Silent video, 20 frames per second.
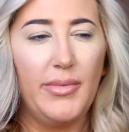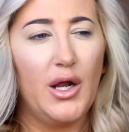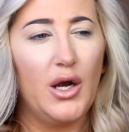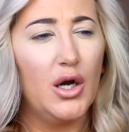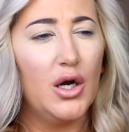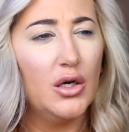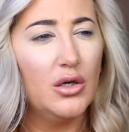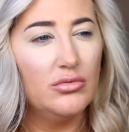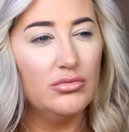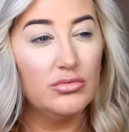
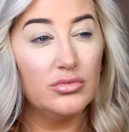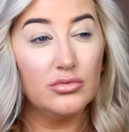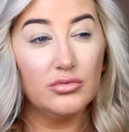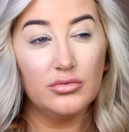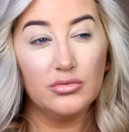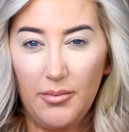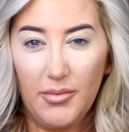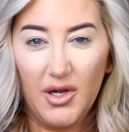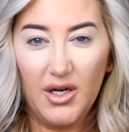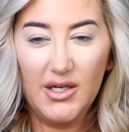better.
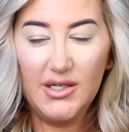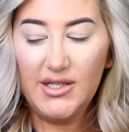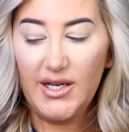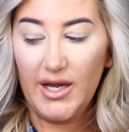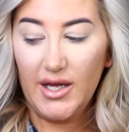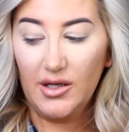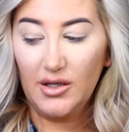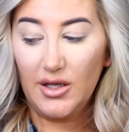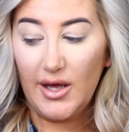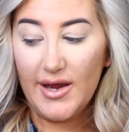I'm going to
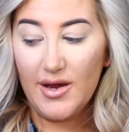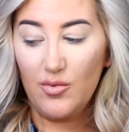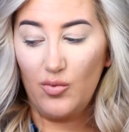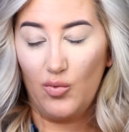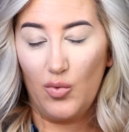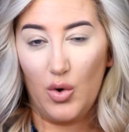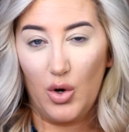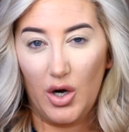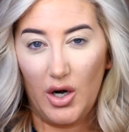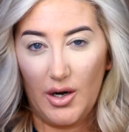take Light
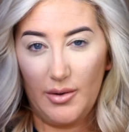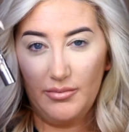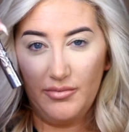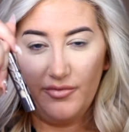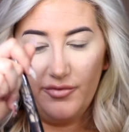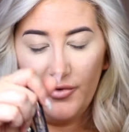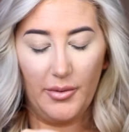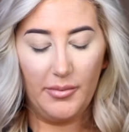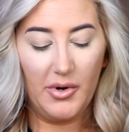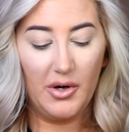
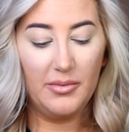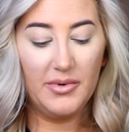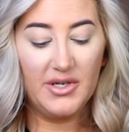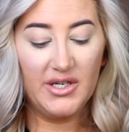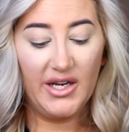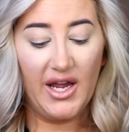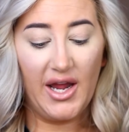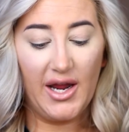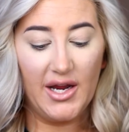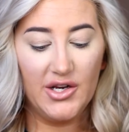Warm from Urban
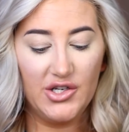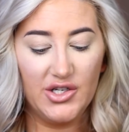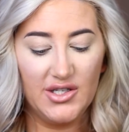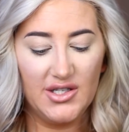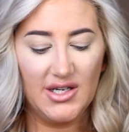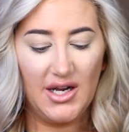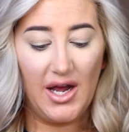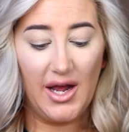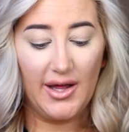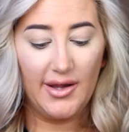Decay
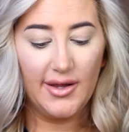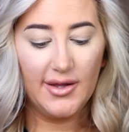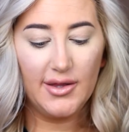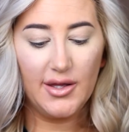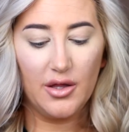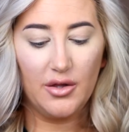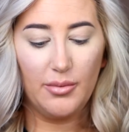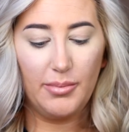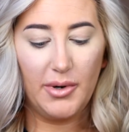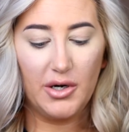just to highlight
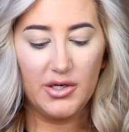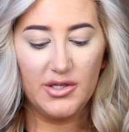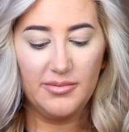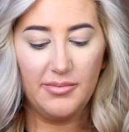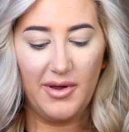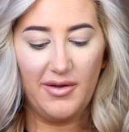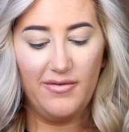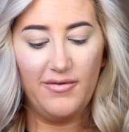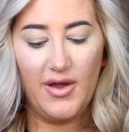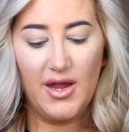the other parts
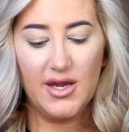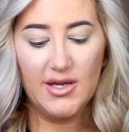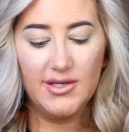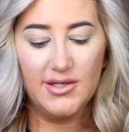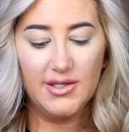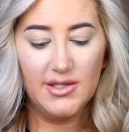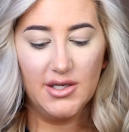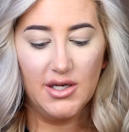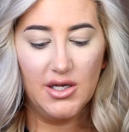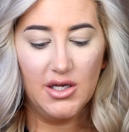of my
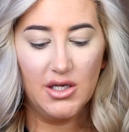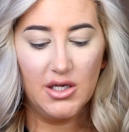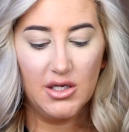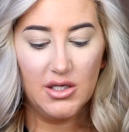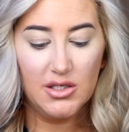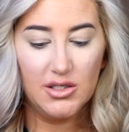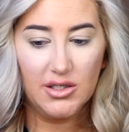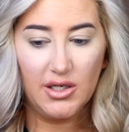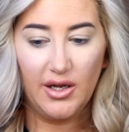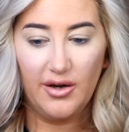face
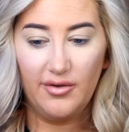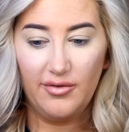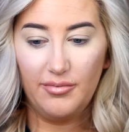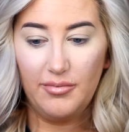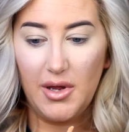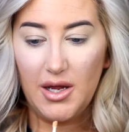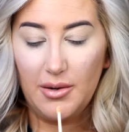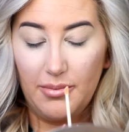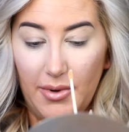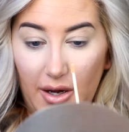to kind of
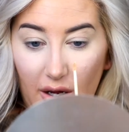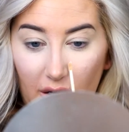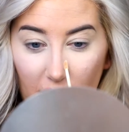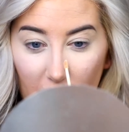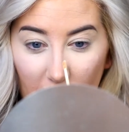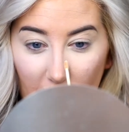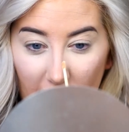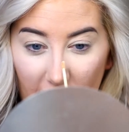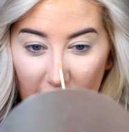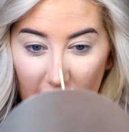make my
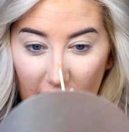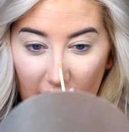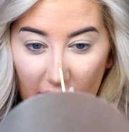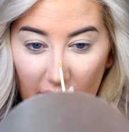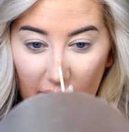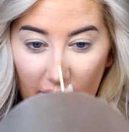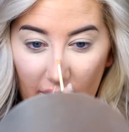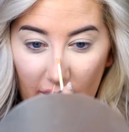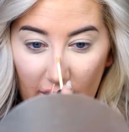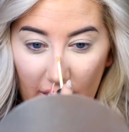under eye
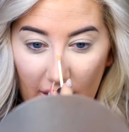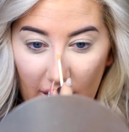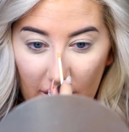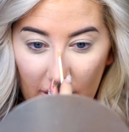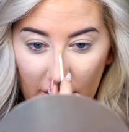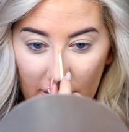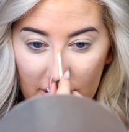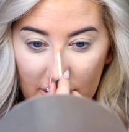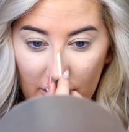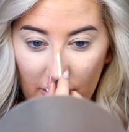area not
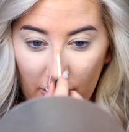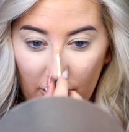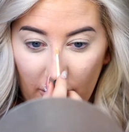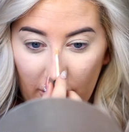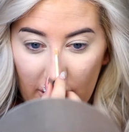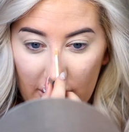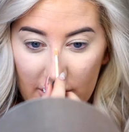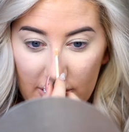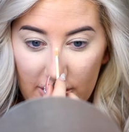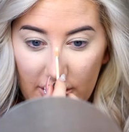look so
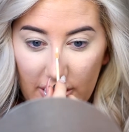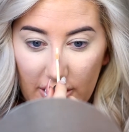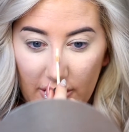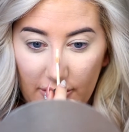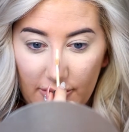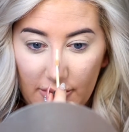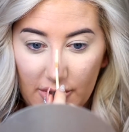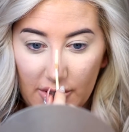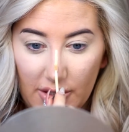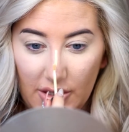crazy.
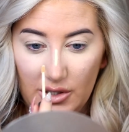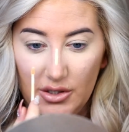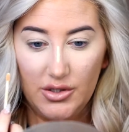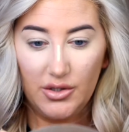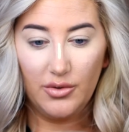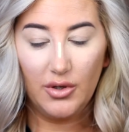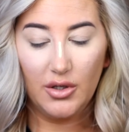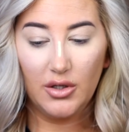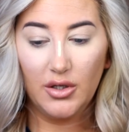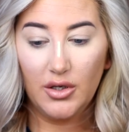I'm just going to
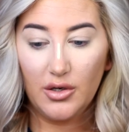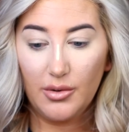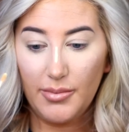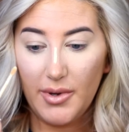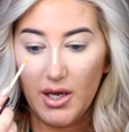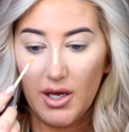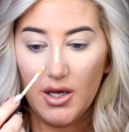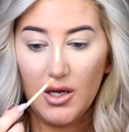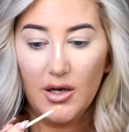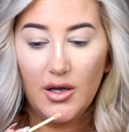do a little
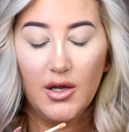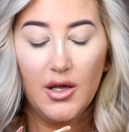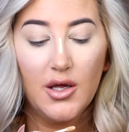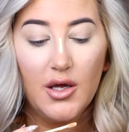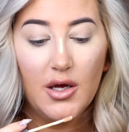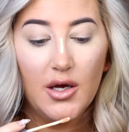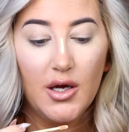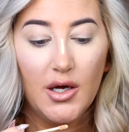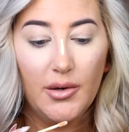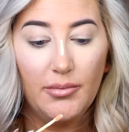bit
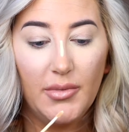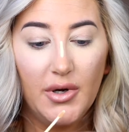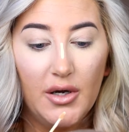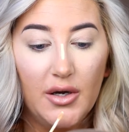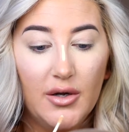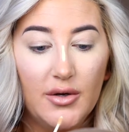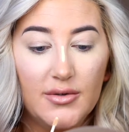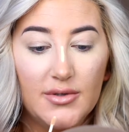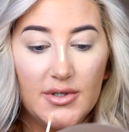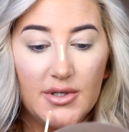on my
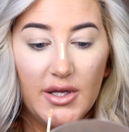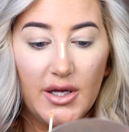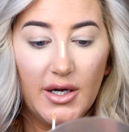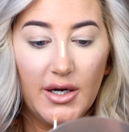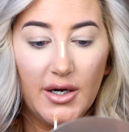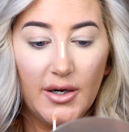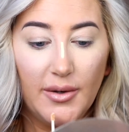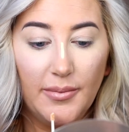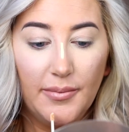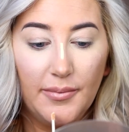nose
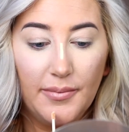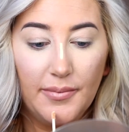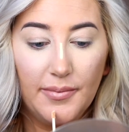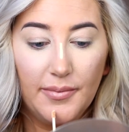there,